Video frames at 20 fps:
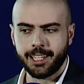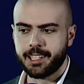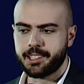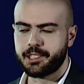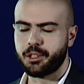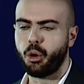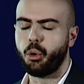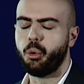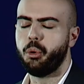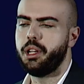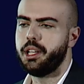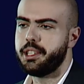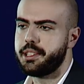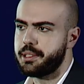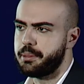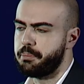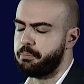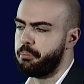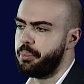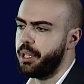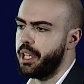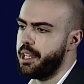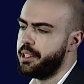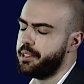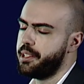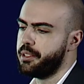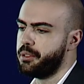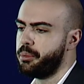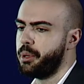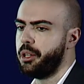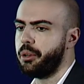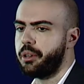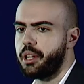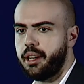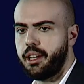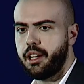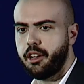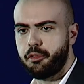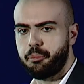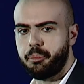So it's places where you can
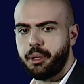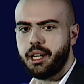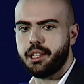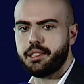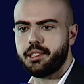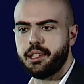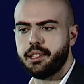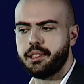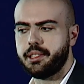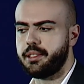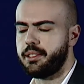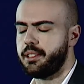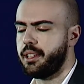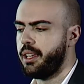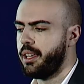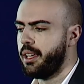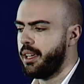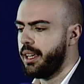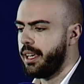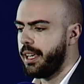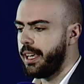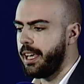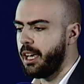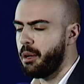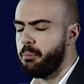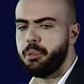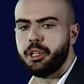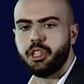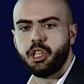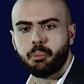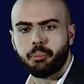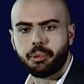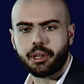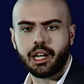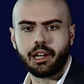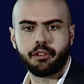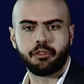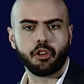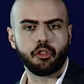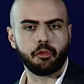have persons be
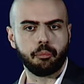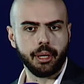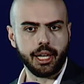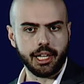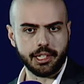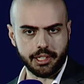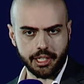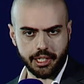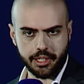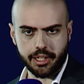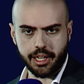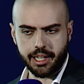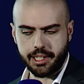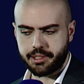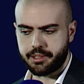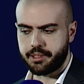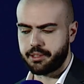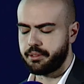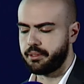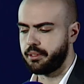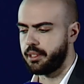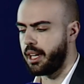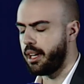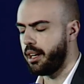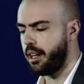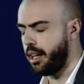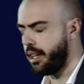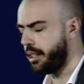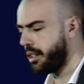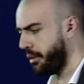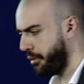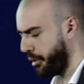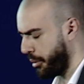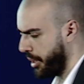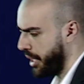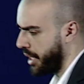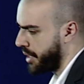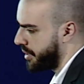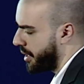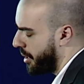deprived of basic rights. I'll give you
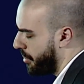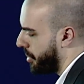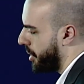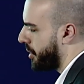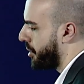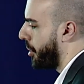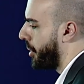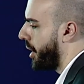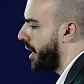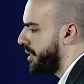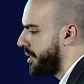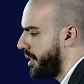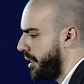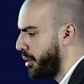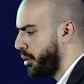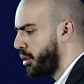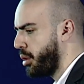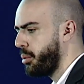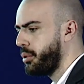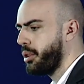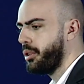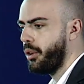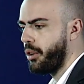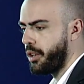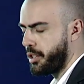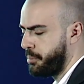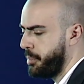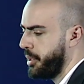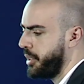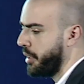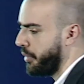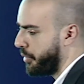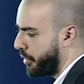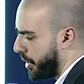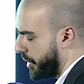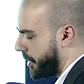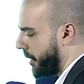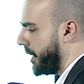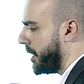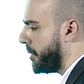an example. So let's say you go to the hospital
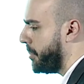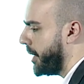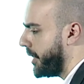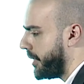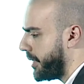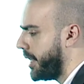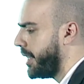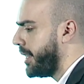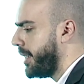for treatment.